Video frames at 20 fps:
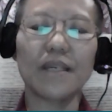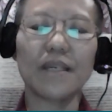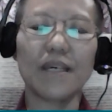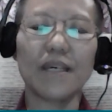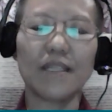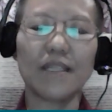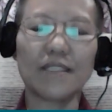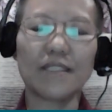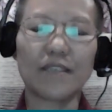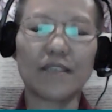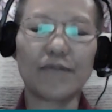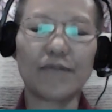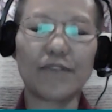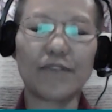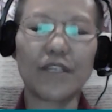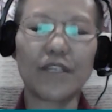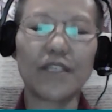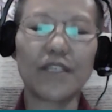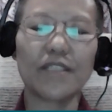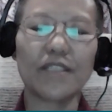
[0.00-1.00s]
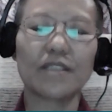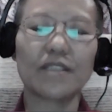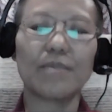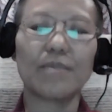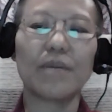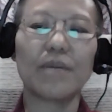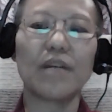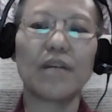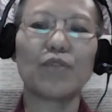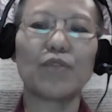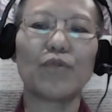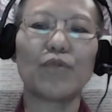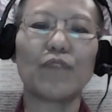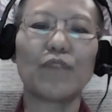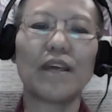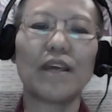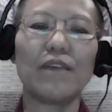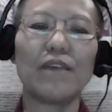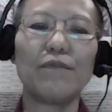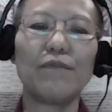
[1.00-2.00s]
And suffering is a part of
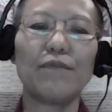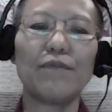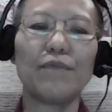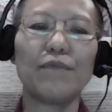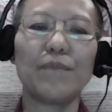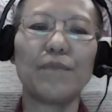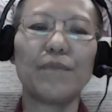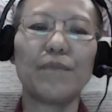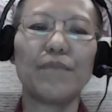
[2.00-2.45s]
life.